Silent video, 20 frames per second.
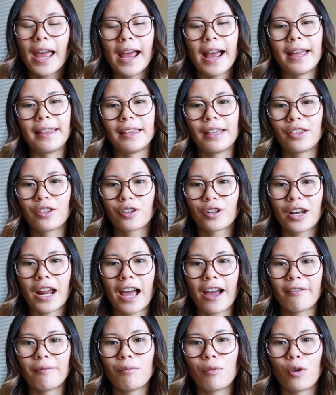And then they're going to
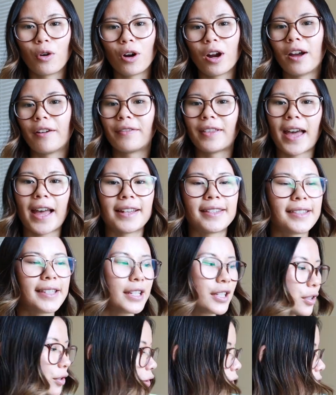have more of that
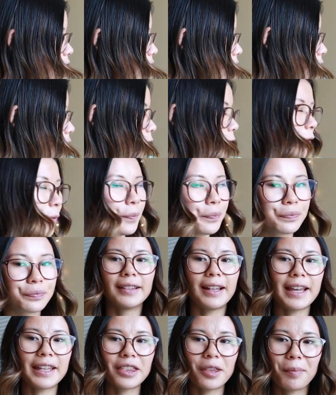seasonal color,
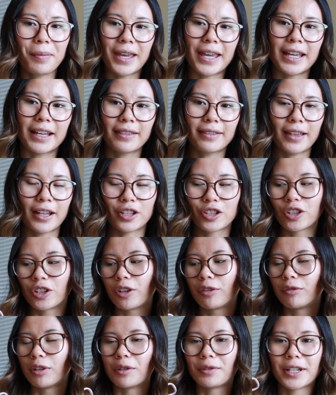like the pink, that's going
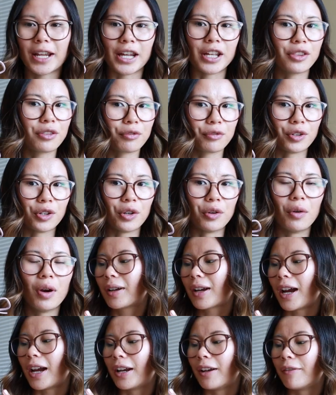to rotate through
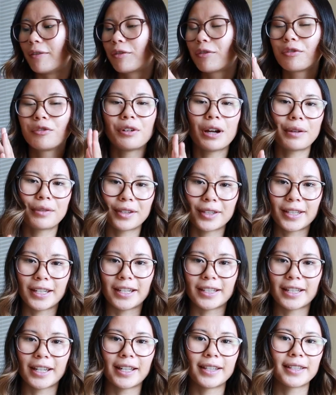kind of throughout the
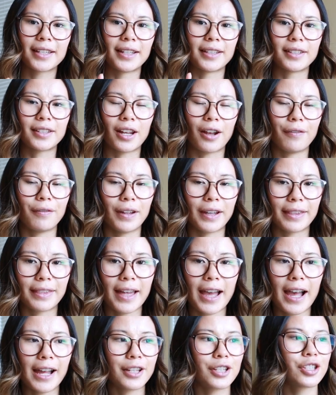seasons and stuff like
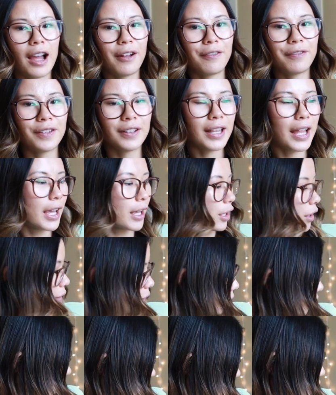that. I feel like
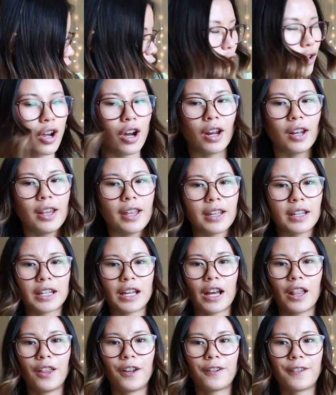if there's not like a
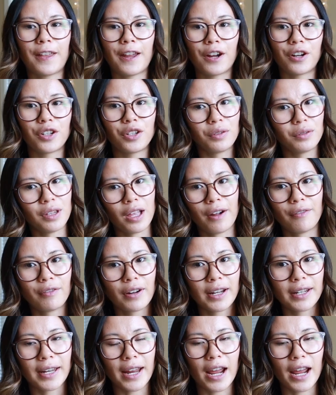color there you love right